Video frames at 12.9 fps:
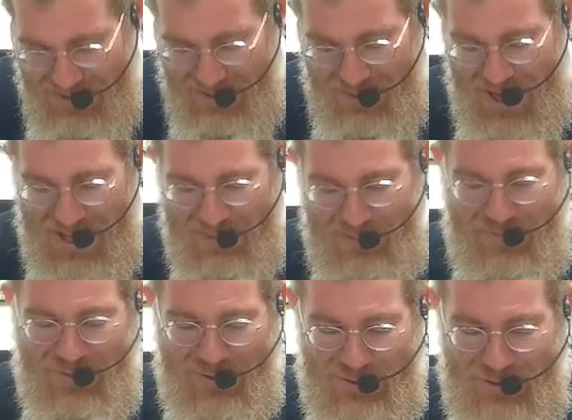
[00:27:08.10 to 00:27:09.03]
HaRachman
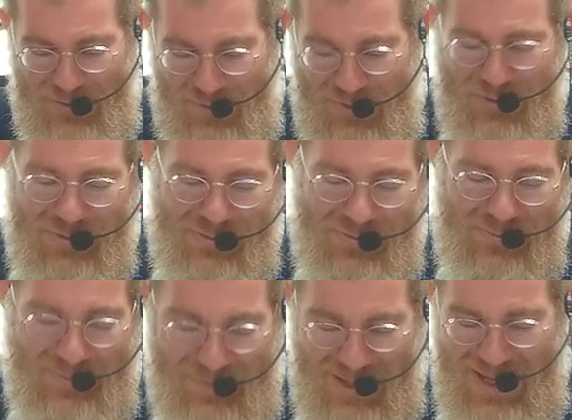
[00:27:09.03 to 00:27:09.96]
of HaKadosh Baruch Hu.
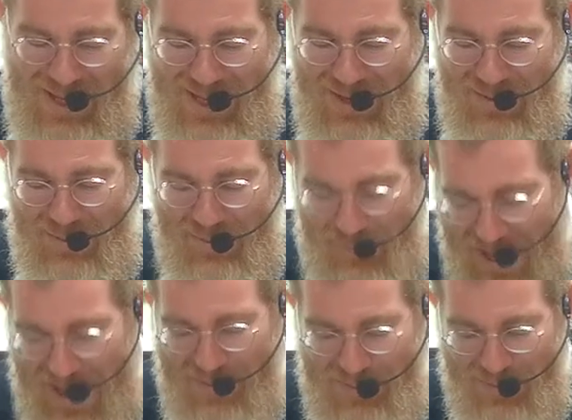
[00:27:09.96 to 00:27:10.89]
But
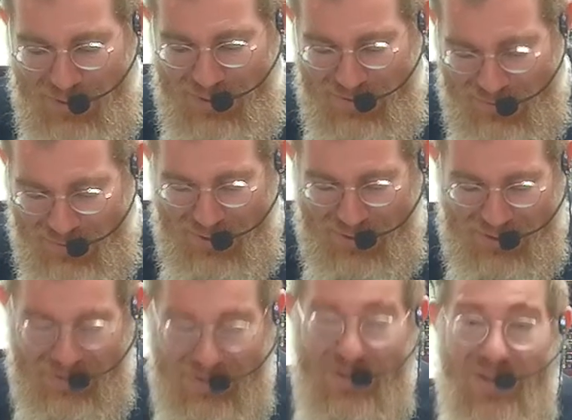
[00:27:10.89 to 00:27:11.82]
perhaps most of
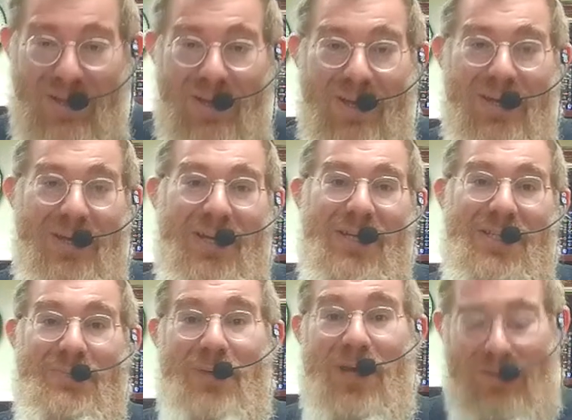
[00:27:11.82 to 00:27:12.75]
all, it's
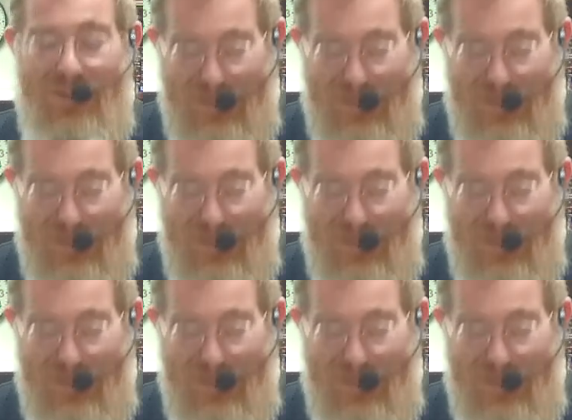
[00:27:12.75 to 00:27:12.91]
about a